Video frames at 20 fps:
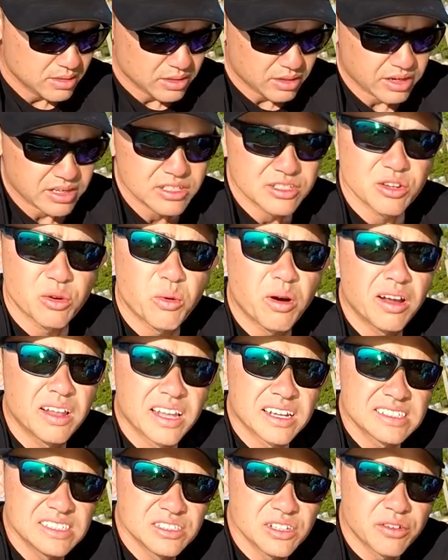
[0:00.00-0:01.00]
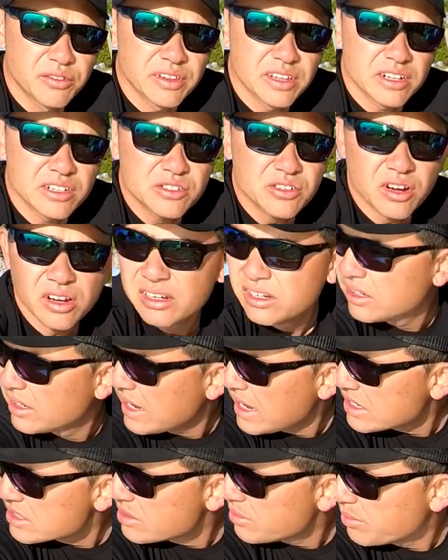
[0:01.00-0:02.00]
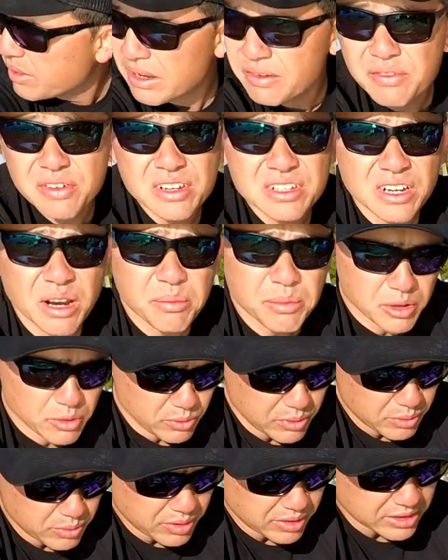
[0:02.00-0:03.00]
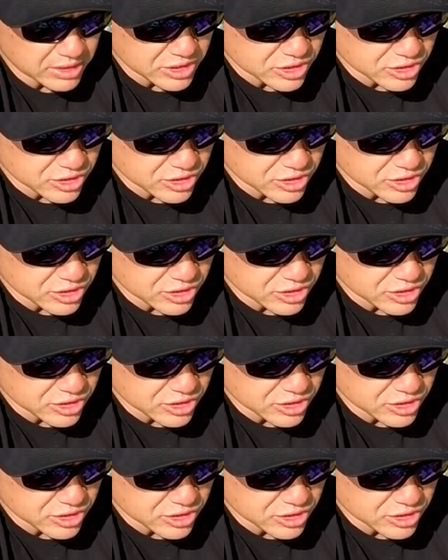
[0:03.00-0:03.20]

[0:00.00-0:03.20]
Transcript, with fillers: All right, so while Lexi's over there trying to catch some bait fish, I'm gonna re-rig the